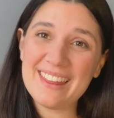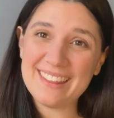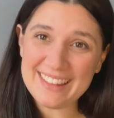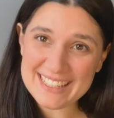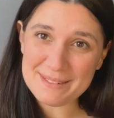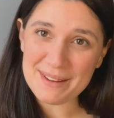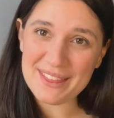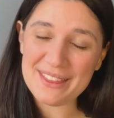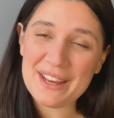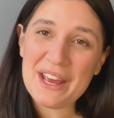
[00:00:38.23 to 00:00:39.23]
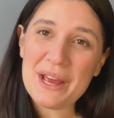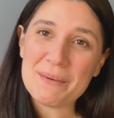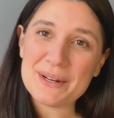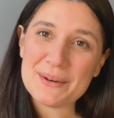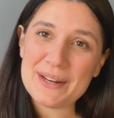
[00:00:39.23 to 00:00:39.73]
This month,
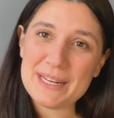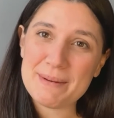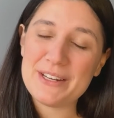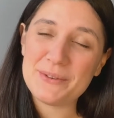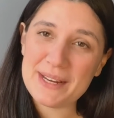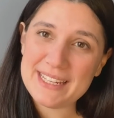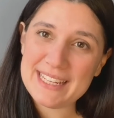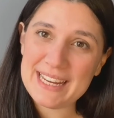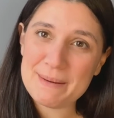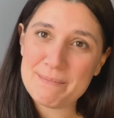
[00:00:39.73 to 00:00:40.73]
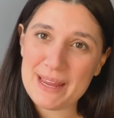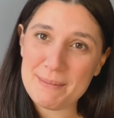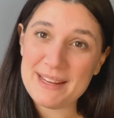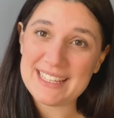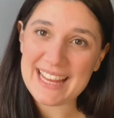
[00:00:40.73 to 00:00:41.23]
we're going to be tracing
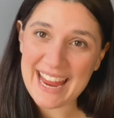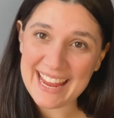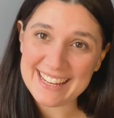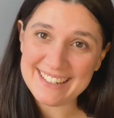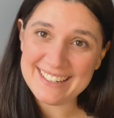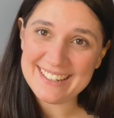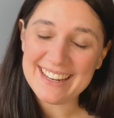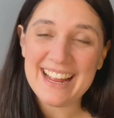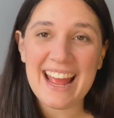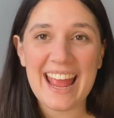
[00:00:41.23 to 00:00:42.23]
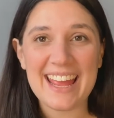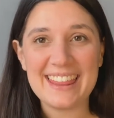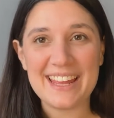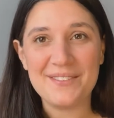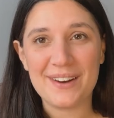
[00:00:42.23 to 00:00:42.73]
baby's hand and
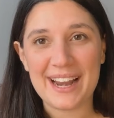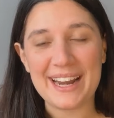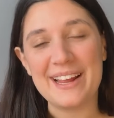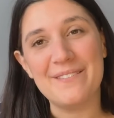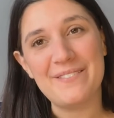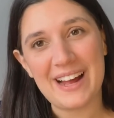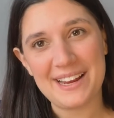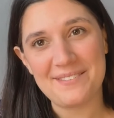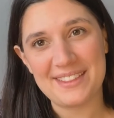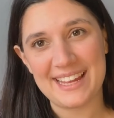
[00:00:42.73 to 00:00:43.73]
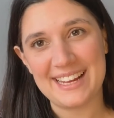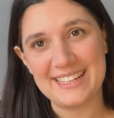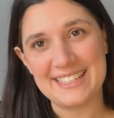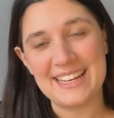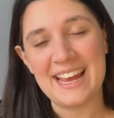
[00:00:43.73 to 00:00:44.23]
then writing 5
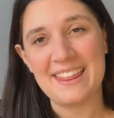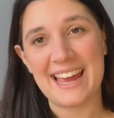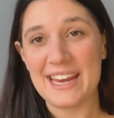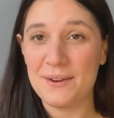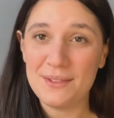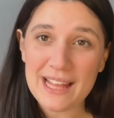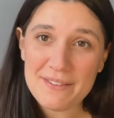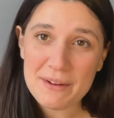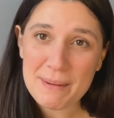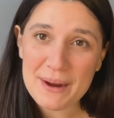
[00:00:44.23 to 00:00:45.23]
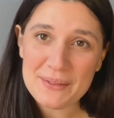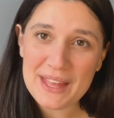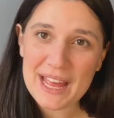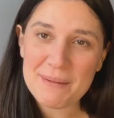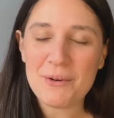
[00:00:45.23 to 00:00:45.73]
things that you love about
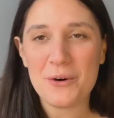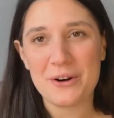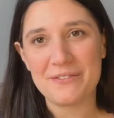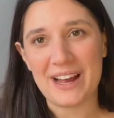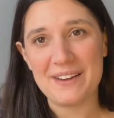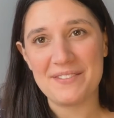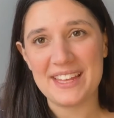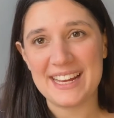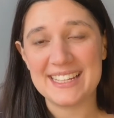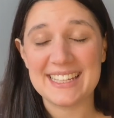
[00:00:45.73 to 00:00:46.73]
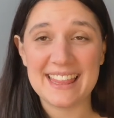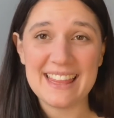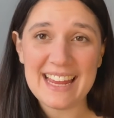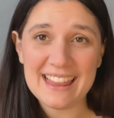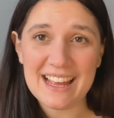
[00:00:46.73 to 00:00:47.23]
them, or 5 things that
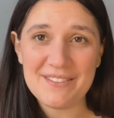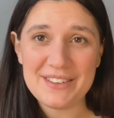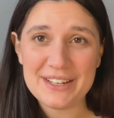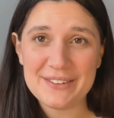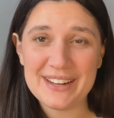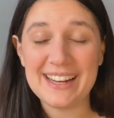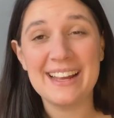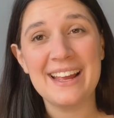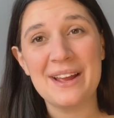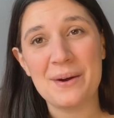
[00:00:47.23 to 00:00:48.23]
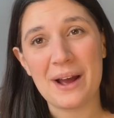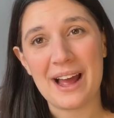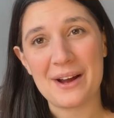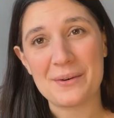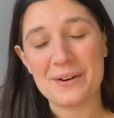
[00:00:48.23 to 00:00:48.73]
they love doing,
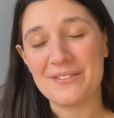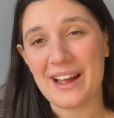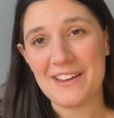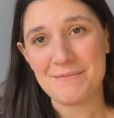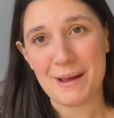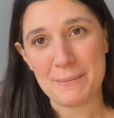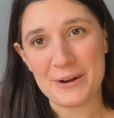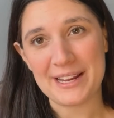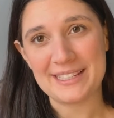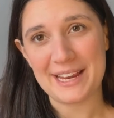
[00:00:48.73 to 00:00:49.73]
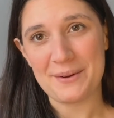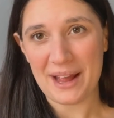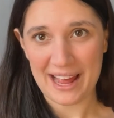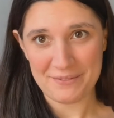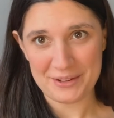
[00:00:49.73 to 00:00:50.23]
or 5 memories that you
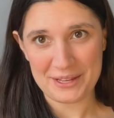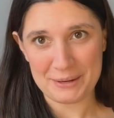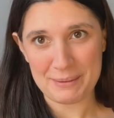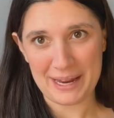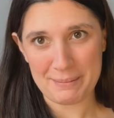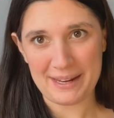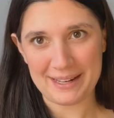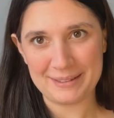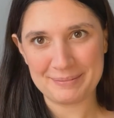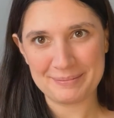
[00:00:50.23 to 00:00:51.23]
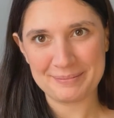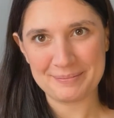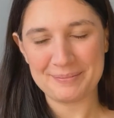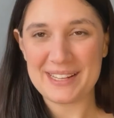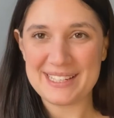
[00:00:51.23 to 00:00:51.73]
have with your baby.
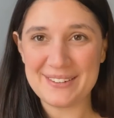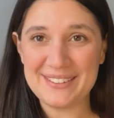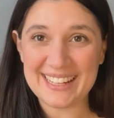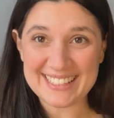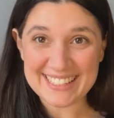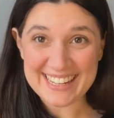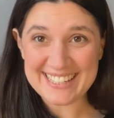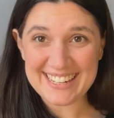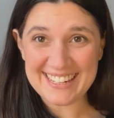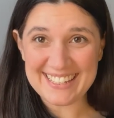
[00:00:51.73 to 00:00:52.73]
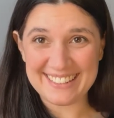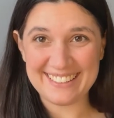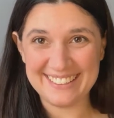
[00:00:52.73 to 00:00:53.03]
So let's get started.